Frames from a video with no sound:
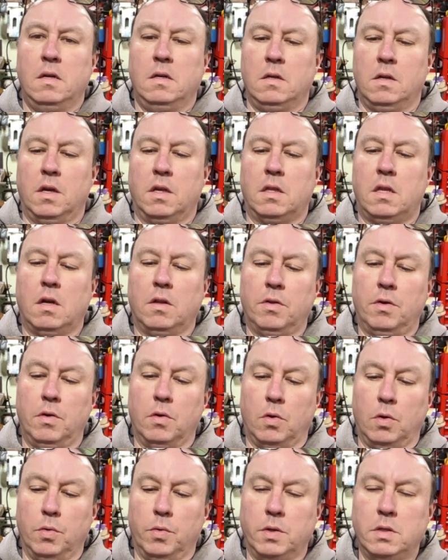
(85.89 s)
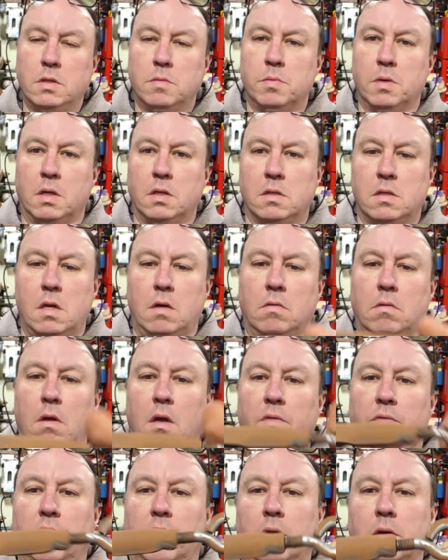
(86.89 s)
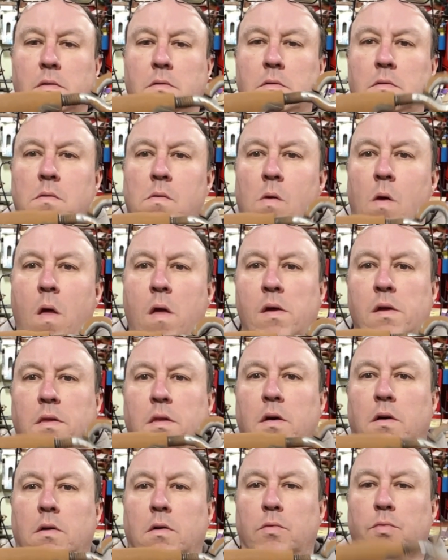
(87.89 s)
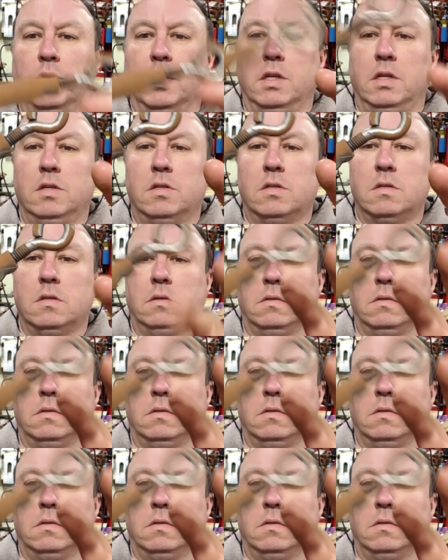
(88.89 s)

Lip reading: can tell they're the old ones because they don't have the little release.